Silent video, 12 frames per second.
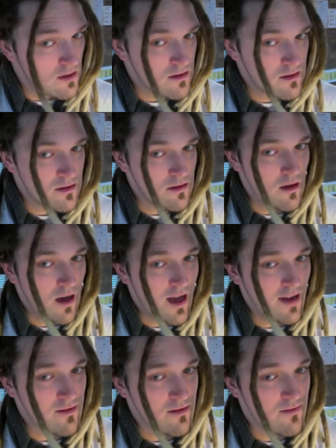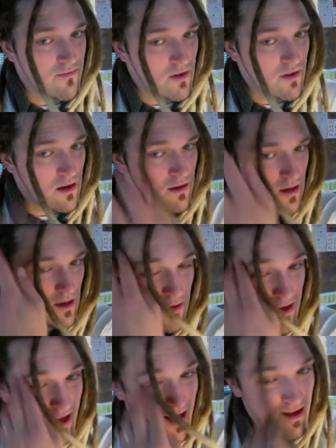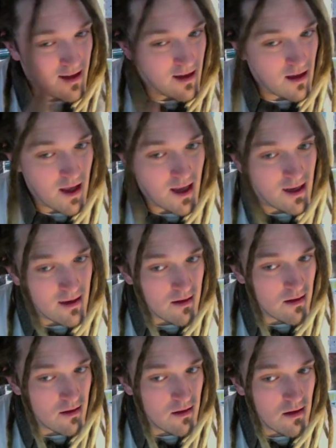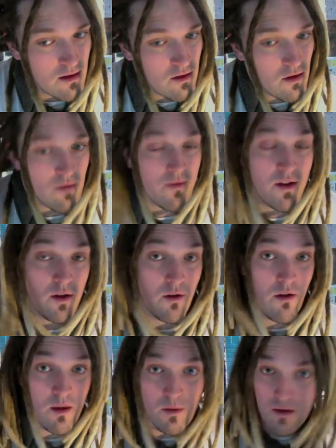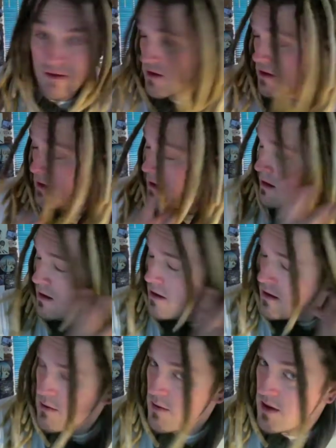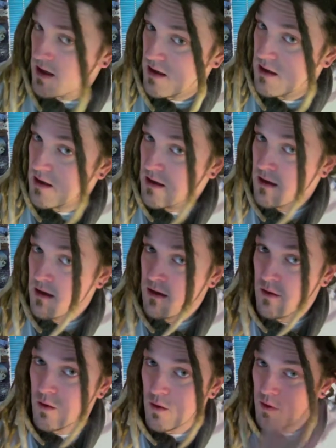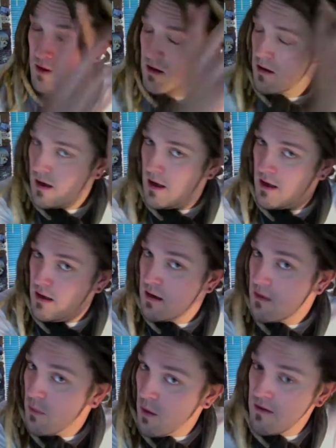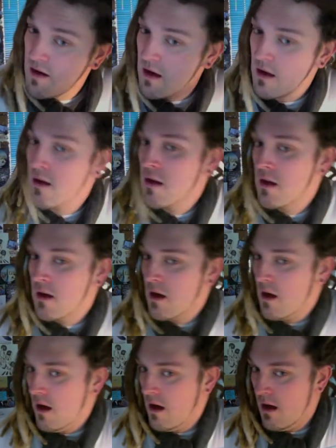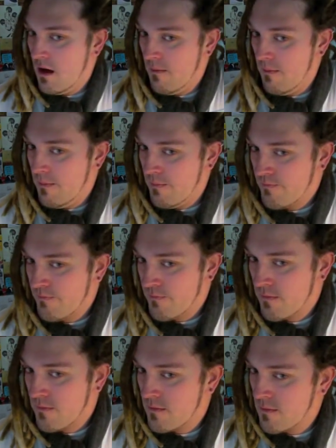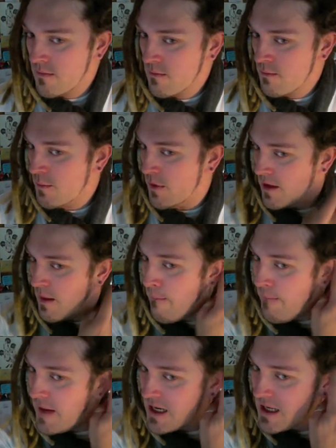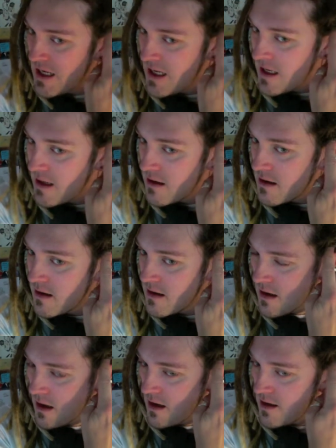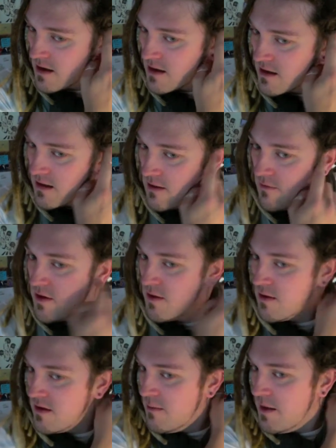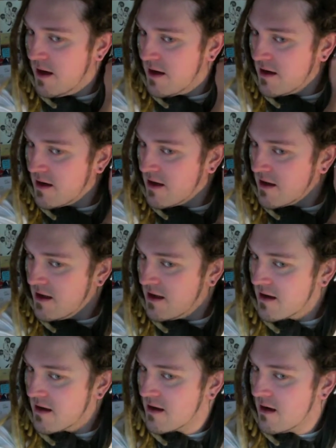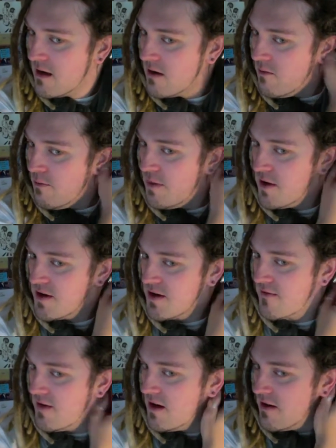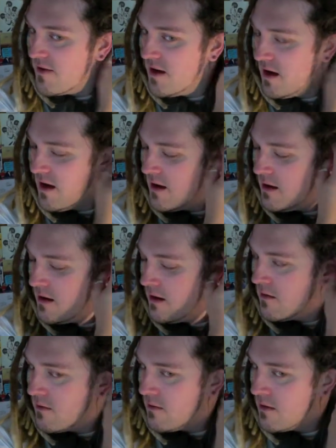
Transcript: I had loads of loose hair and not a few grey ones, which is awkward and worrying, but they're mainly kind of just at the root, at the base. You can see there's kind of a whole bunch of fluff here and a whole